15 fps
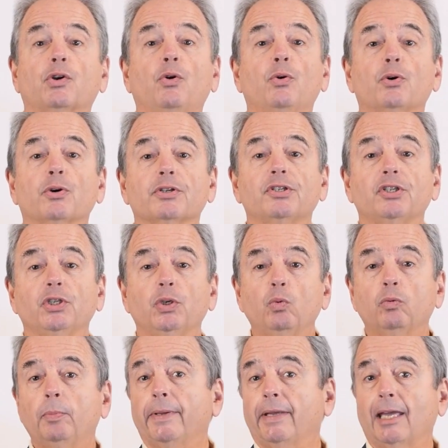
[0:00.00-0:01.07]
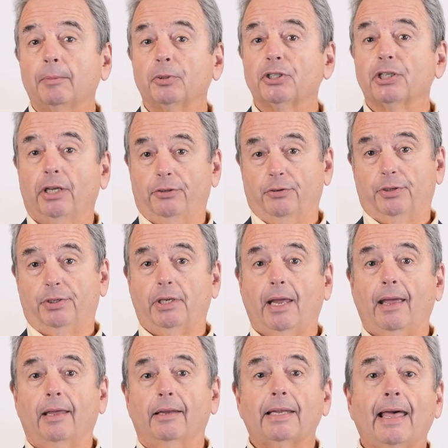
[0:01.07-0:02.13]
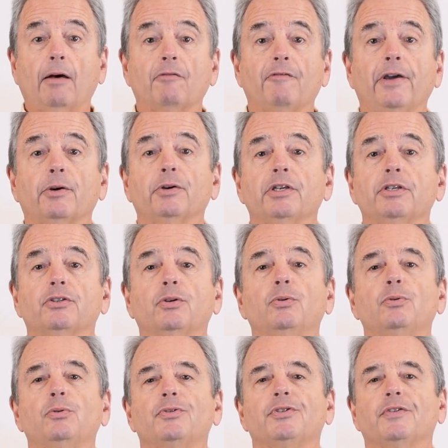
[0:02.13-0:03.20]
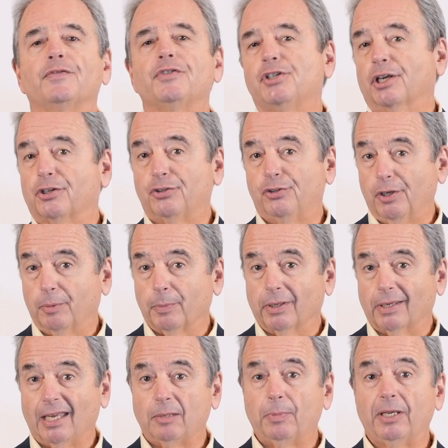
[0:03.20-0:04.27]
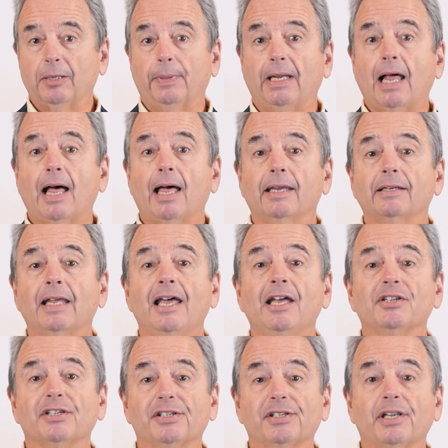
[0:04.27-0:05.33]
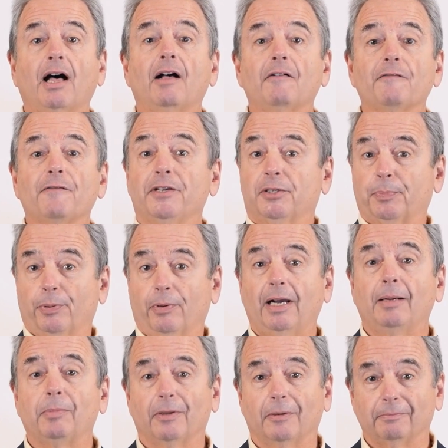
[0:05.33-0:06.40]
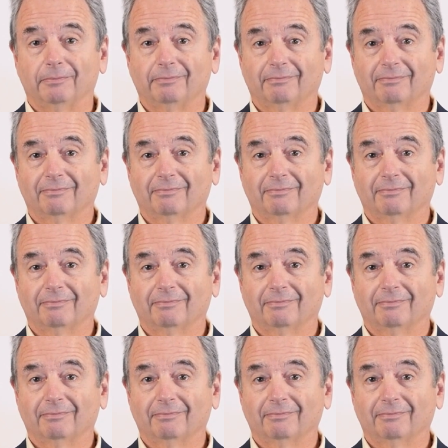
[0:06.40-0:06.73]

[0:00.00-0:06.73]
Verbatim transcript: course, you will be able to understand how various tools of Six Sigma can be applied to solve this problem.